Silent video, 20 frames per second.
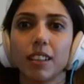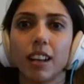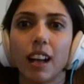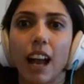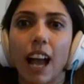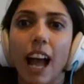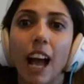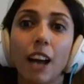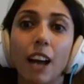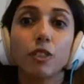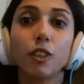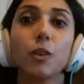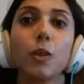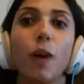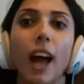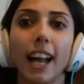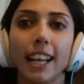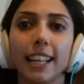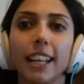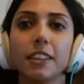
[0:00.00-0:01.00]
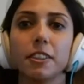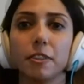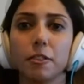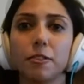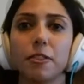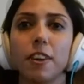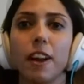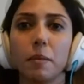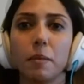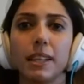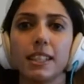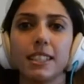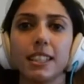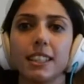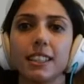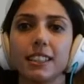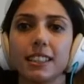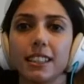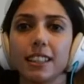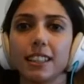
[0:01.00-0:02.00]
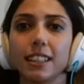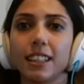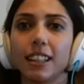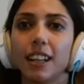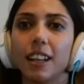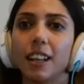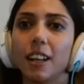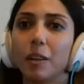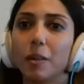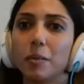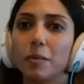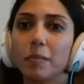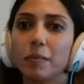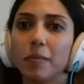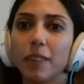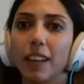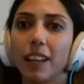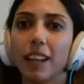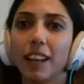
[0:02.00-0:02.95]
how do you identify basically an